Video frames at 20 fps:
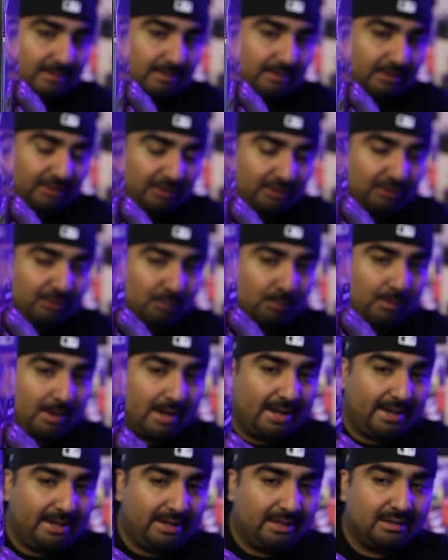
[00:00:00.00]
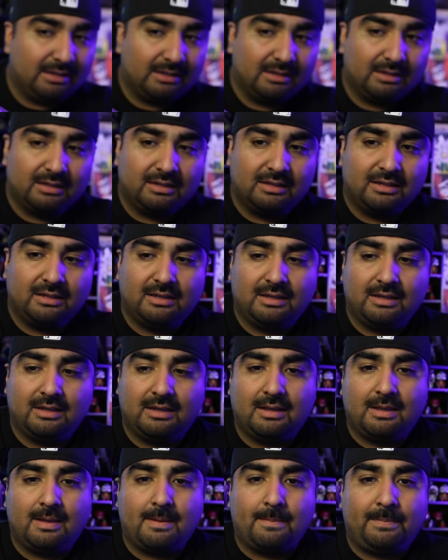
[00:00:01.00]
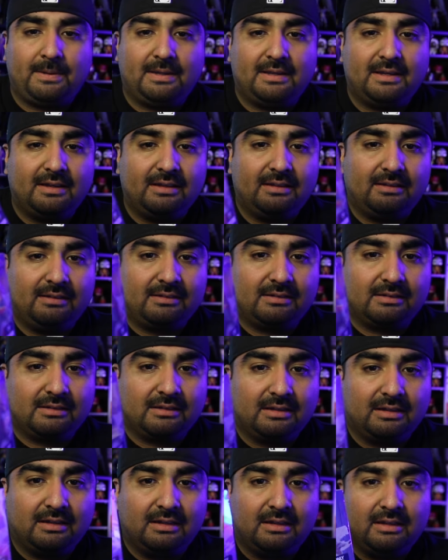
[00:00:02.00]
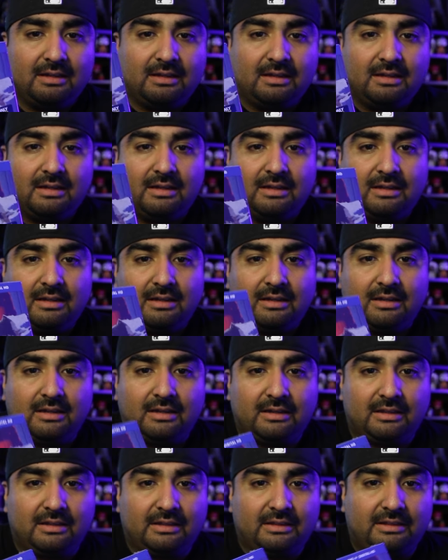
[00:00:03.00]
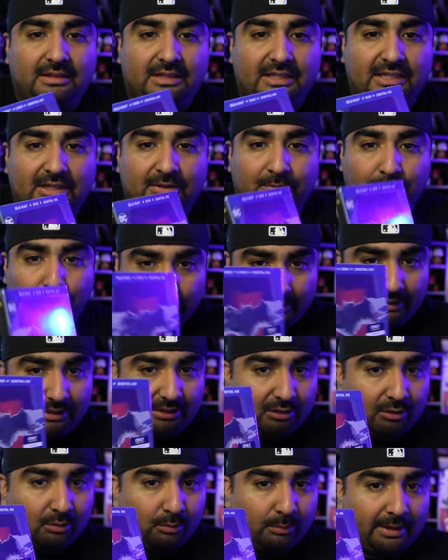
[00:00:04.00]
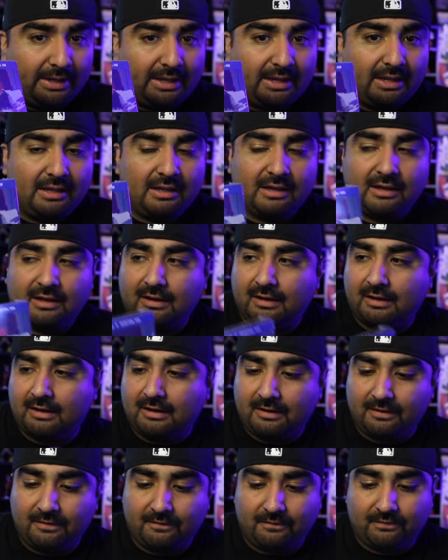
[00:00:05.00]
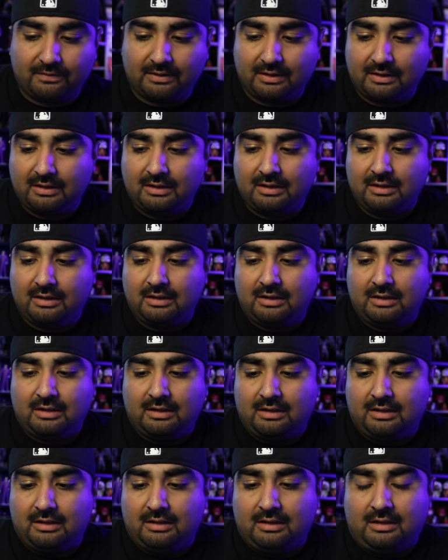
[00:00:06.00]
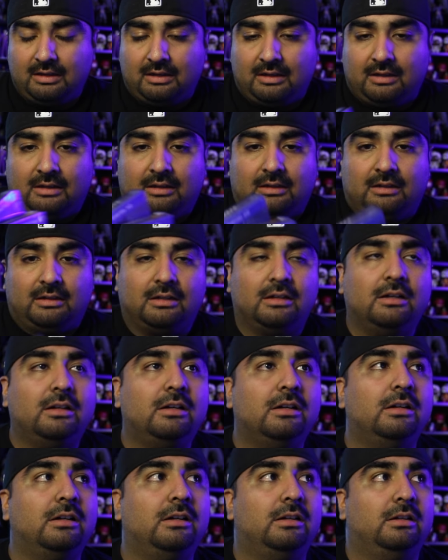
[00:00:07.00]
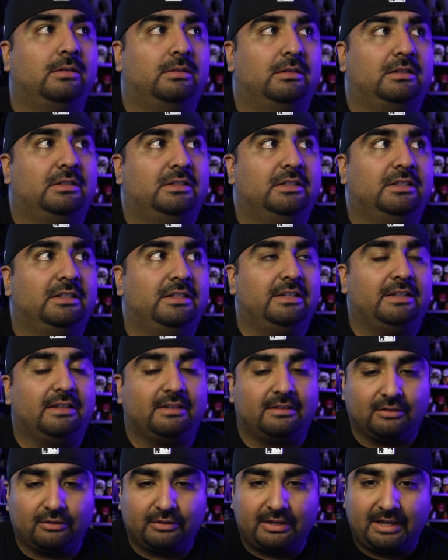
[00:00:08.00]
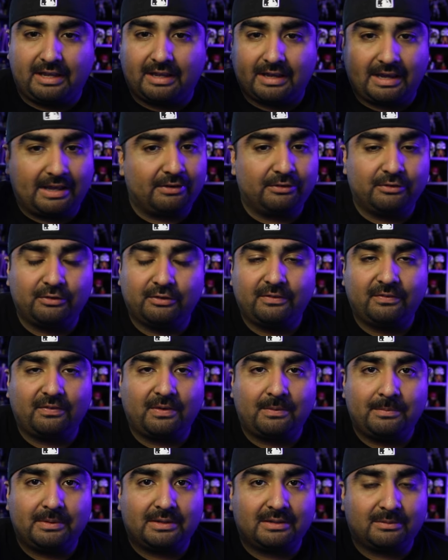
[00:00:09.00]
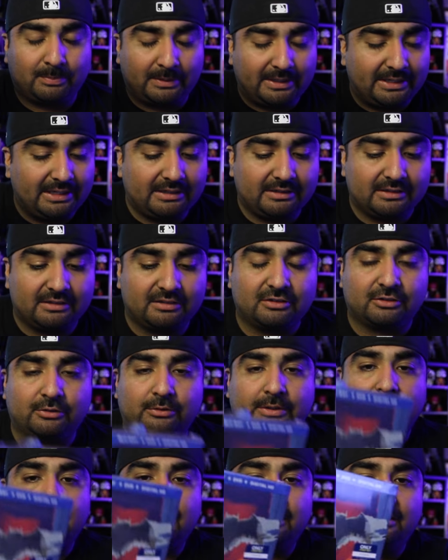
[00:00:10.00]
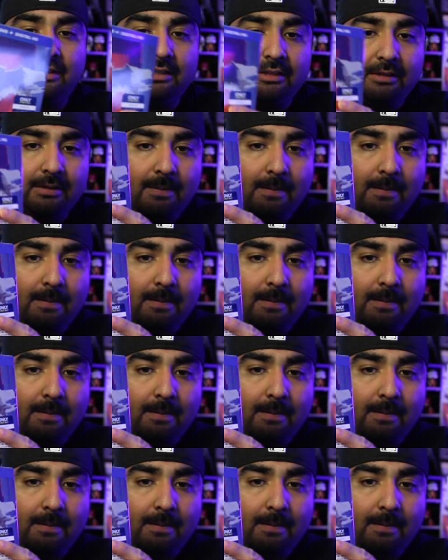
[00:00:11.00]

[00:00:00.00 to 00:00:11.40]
You know why? Because the real way of... Oh, goodness. Okay, I don't know if I'm explaining this correctly.